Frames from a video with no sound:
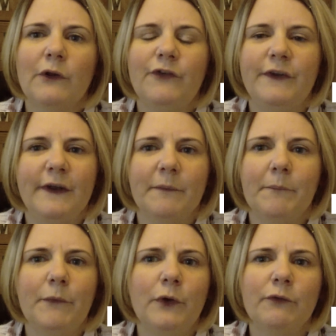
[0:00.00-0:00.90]
She didn't
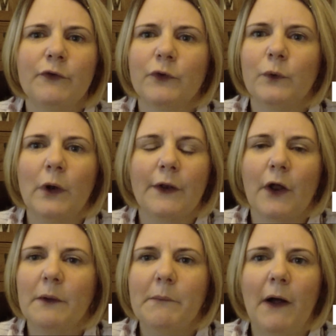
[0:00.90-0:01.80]
move at all at 9
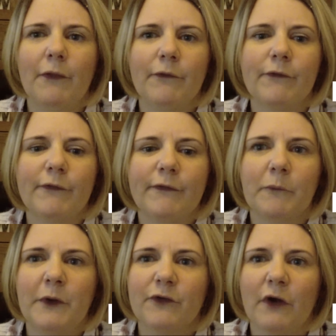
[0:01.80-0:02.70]
months,
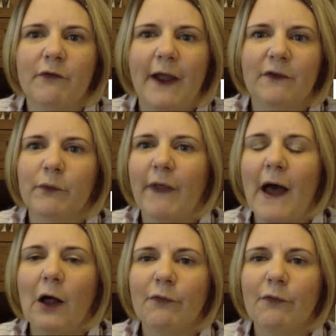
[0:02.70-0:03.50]
which I raised with the health